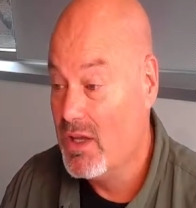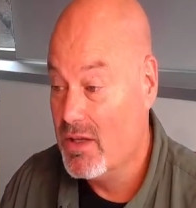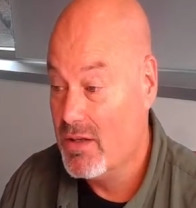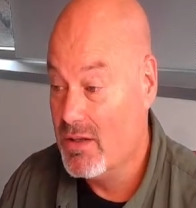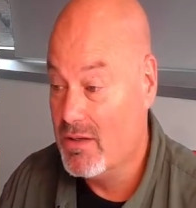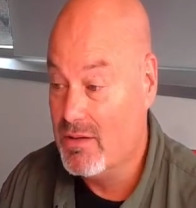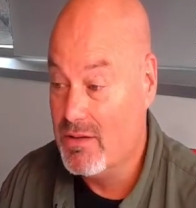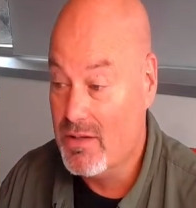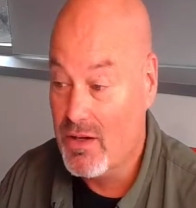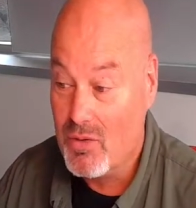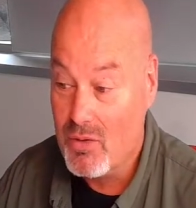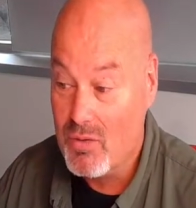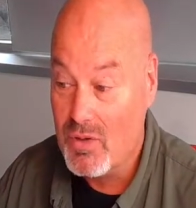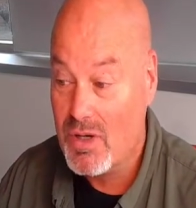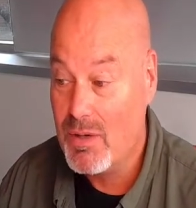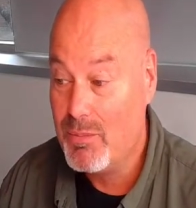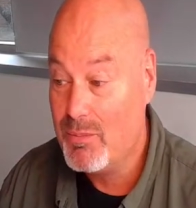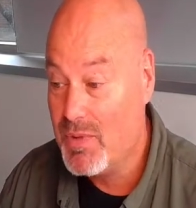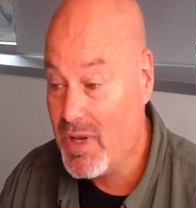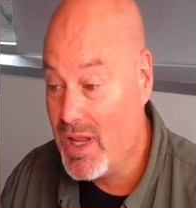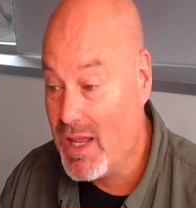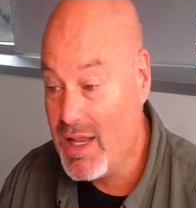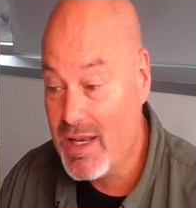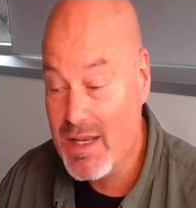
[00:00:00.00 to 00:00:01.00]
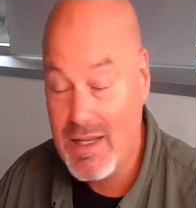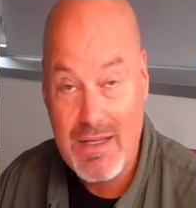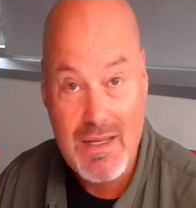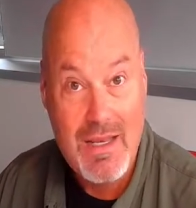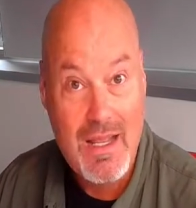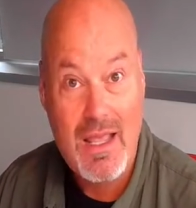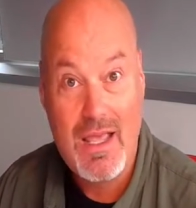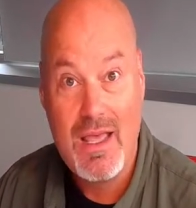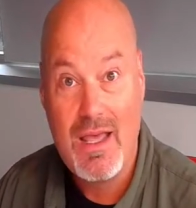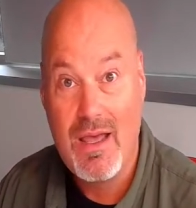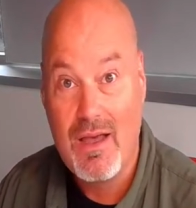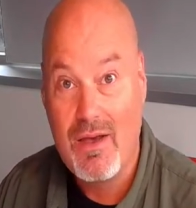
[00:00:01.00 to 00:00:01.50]
don't update it
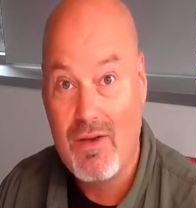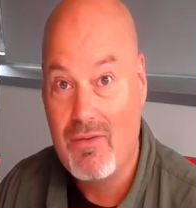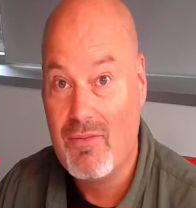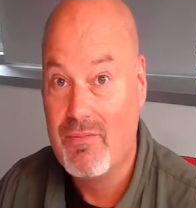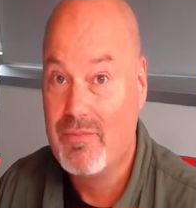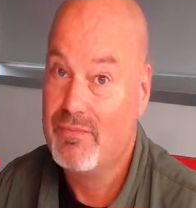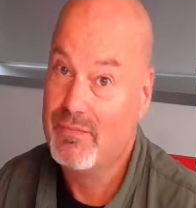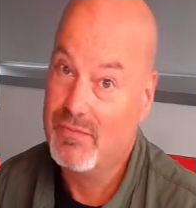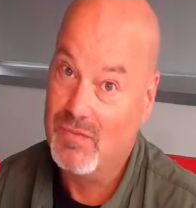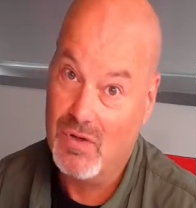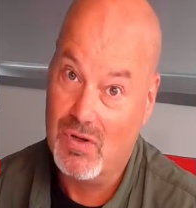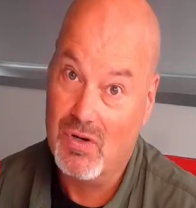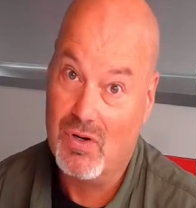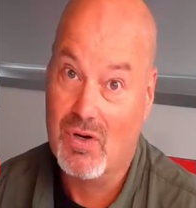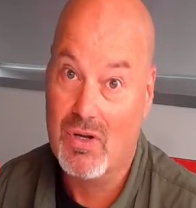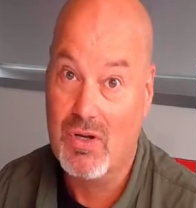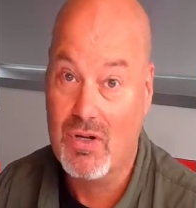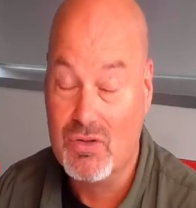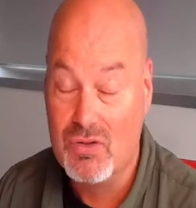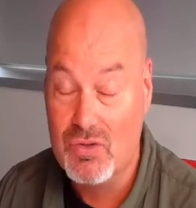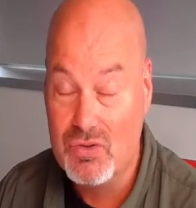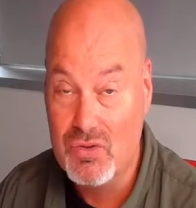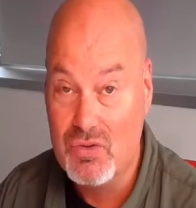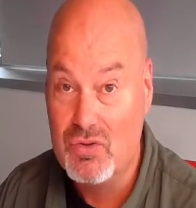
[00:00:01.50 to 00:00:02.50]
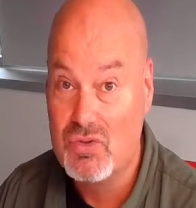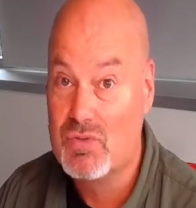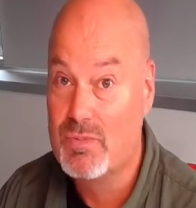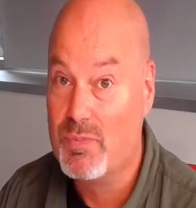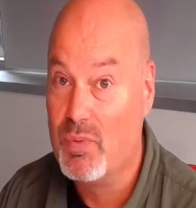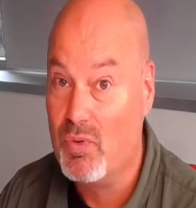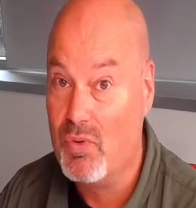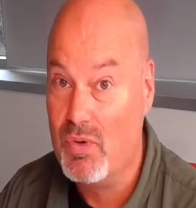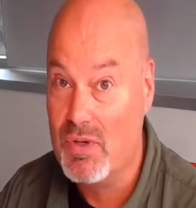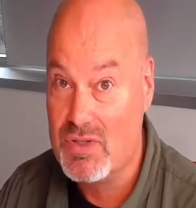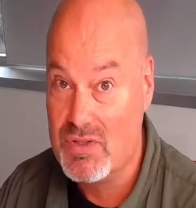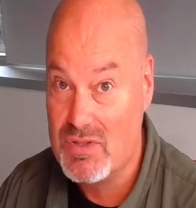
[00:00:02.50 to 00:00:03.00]
now, you're going to lose
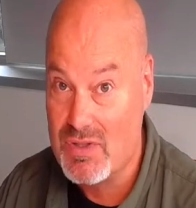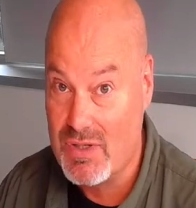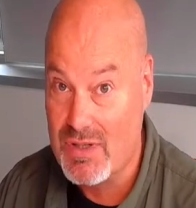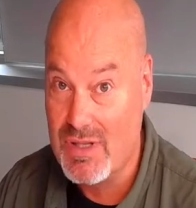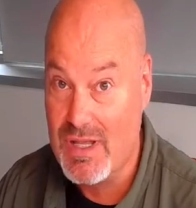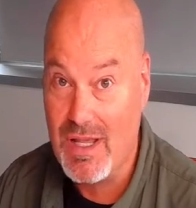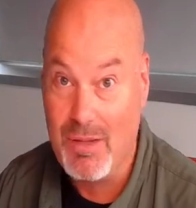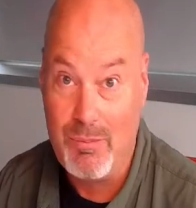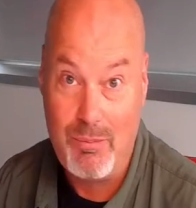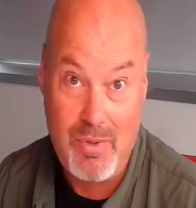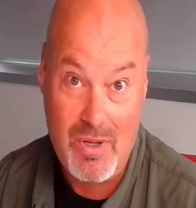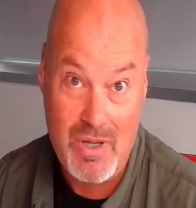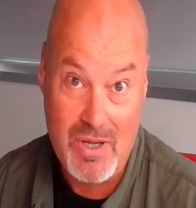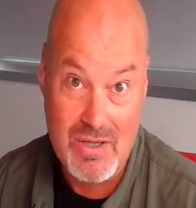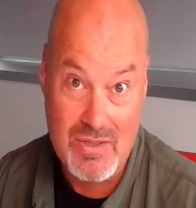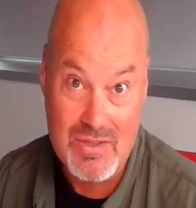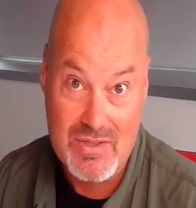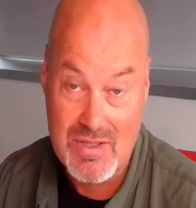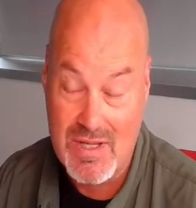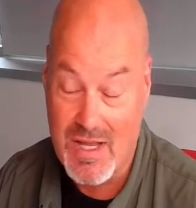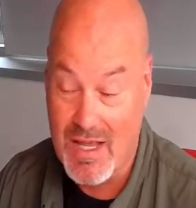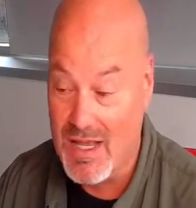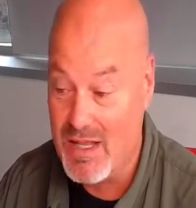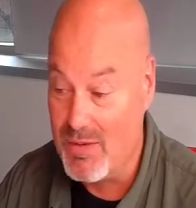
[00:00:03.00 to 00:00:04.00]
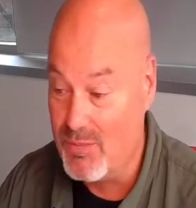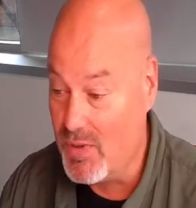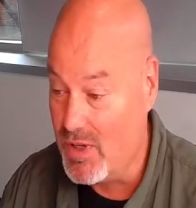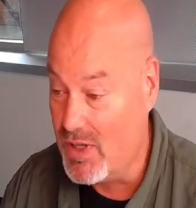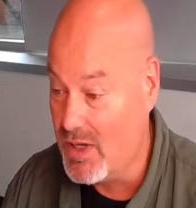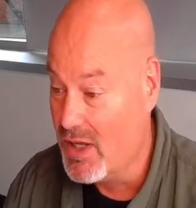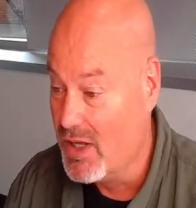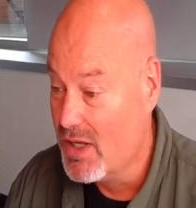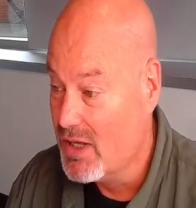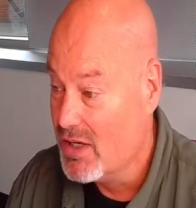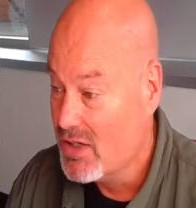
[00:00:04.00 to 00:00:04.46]
points on that big assignment.